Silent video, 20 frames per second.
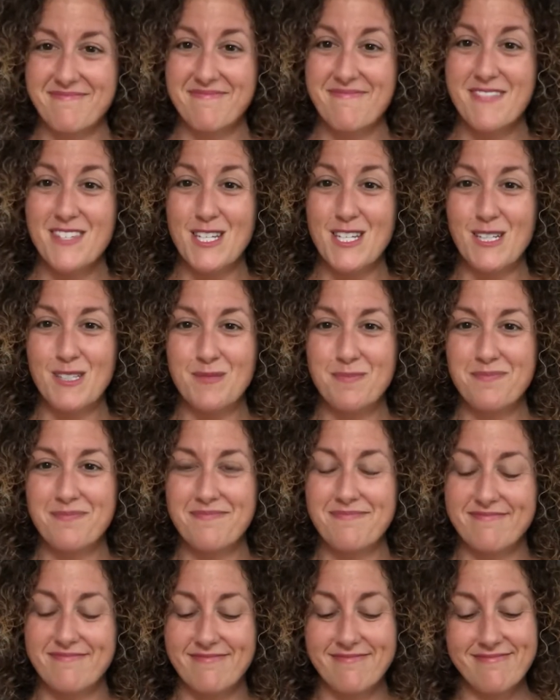So
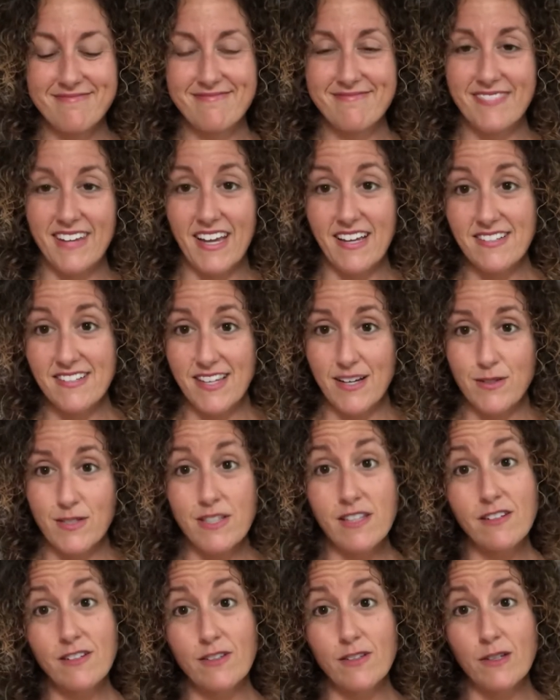yes, that was a
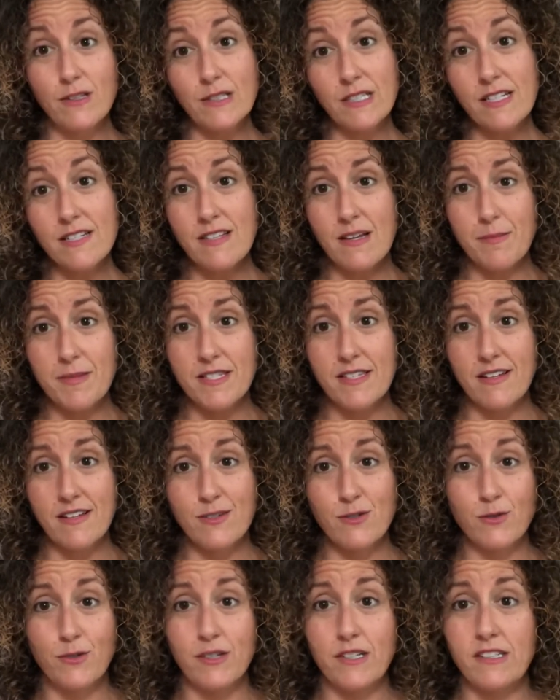little Loka
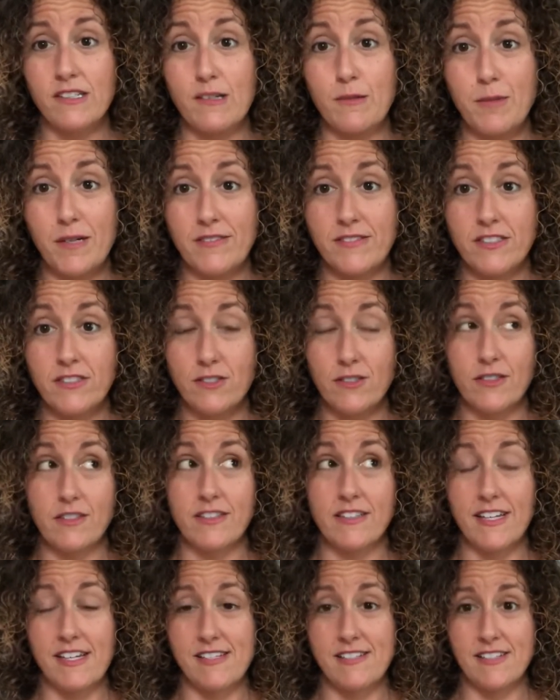Samastasuki no Bhavantu, in
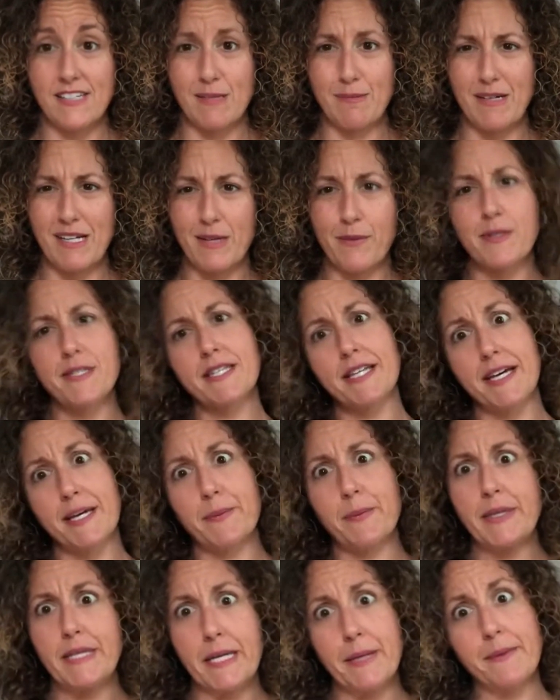case anybody was like,
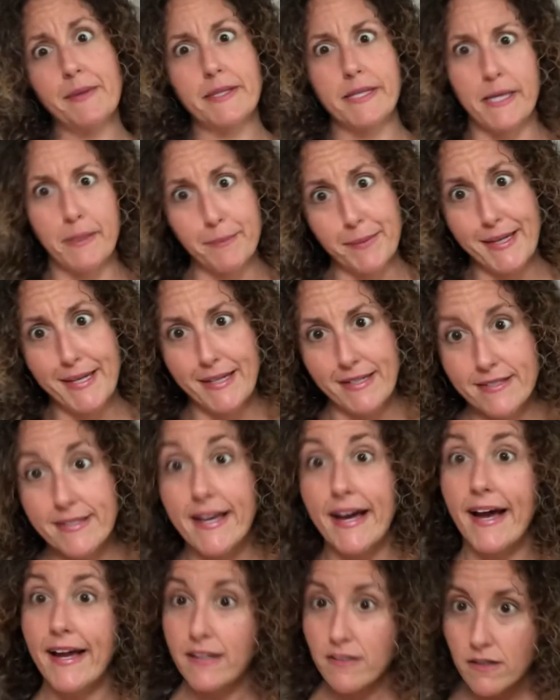we know what that means.
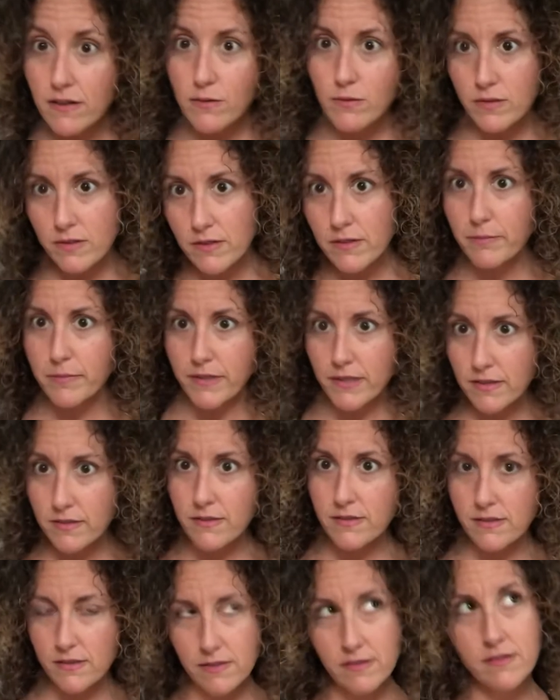I know what it
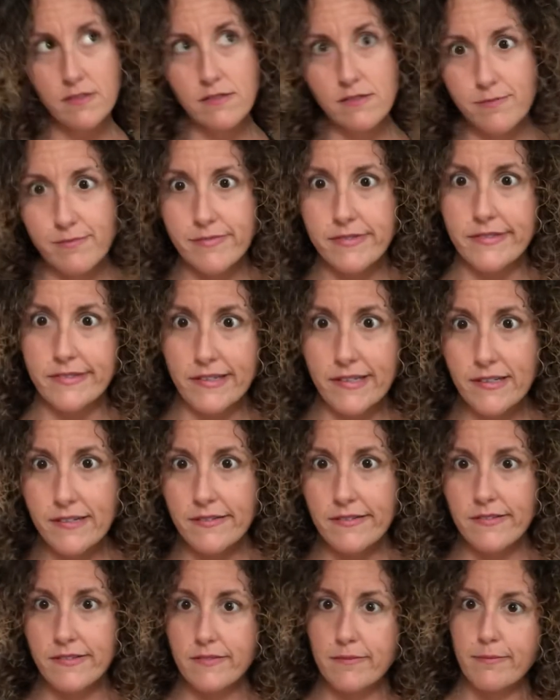means. I was just saying
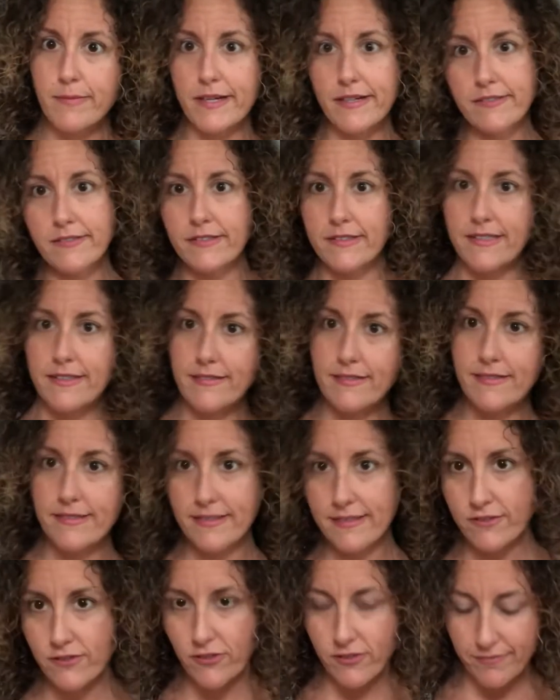it in my
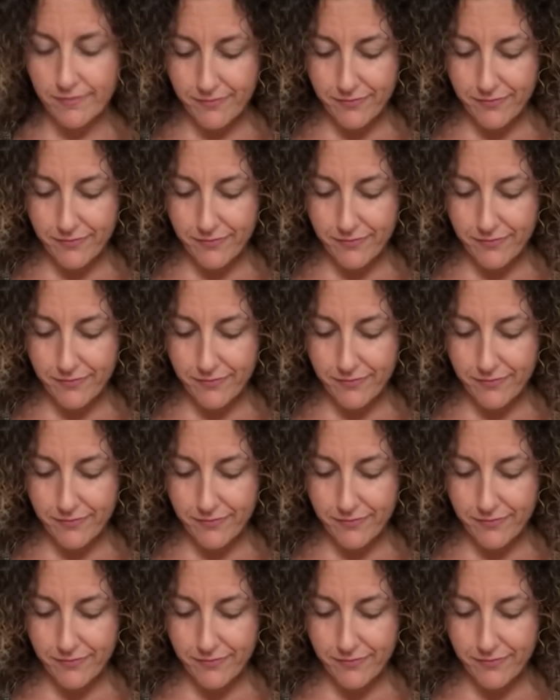translation.